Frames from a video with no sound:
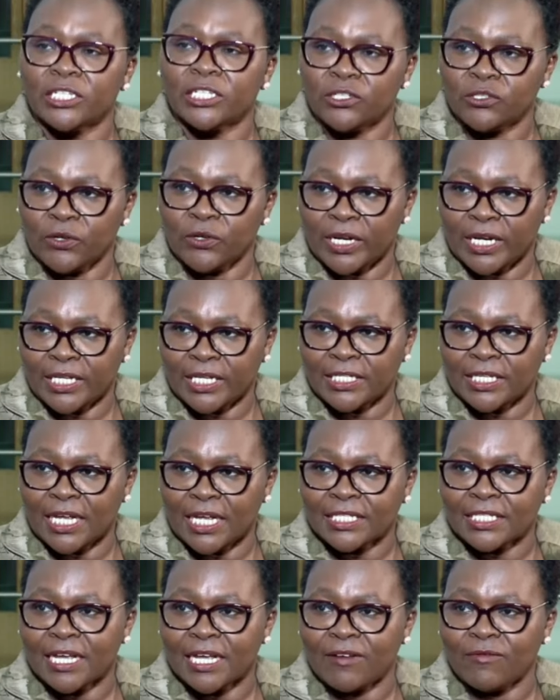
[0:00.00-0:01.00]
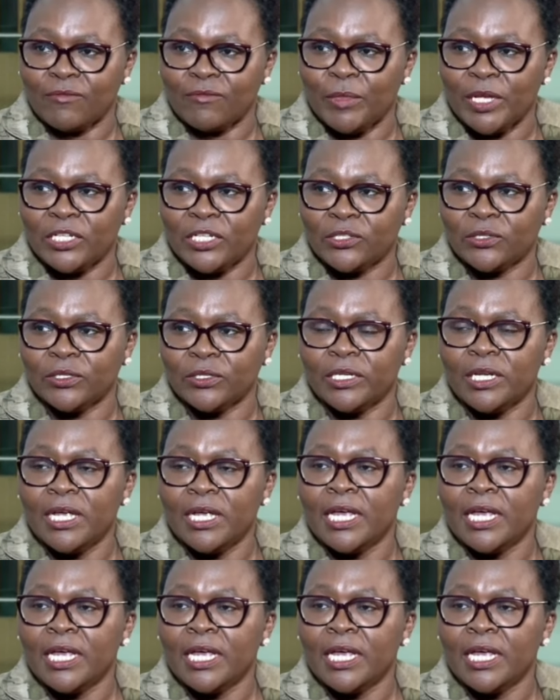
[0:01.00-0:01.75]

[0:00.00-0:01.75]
insurance, as I've mentioned,